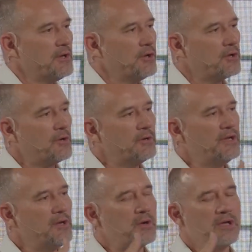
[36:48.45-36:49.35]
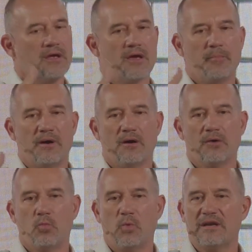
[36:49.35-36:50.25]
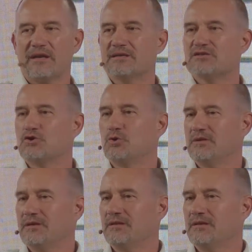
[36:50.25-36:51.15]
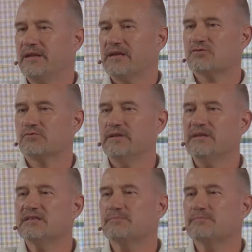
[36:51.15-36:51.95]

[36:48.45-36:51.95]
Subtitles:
not only looking about what is good in the next release,